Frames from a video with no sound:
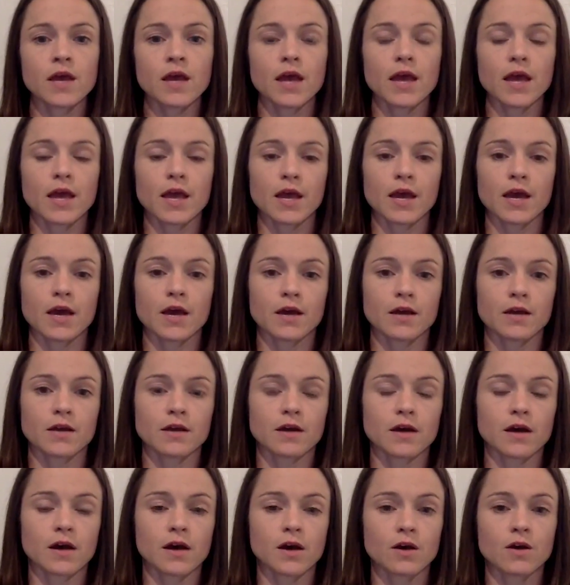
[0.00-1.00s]
And
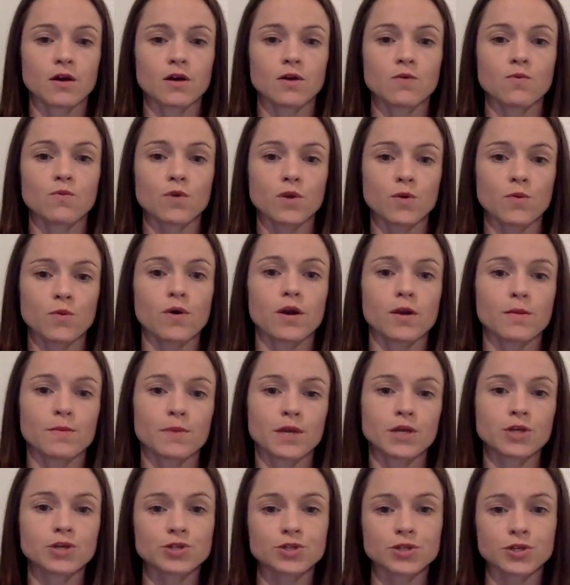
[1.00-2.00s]
we want to
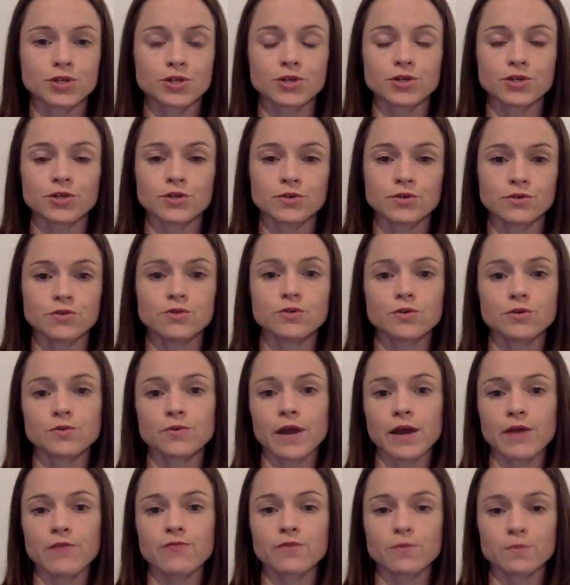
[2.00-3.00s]
make sure you do it
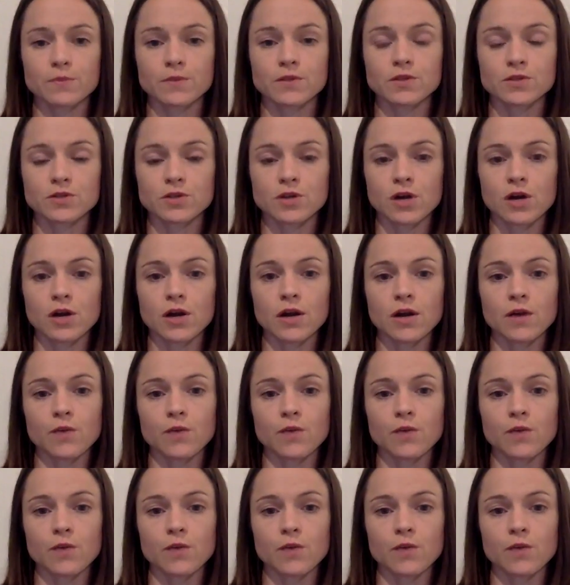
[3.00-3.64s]
right from the start.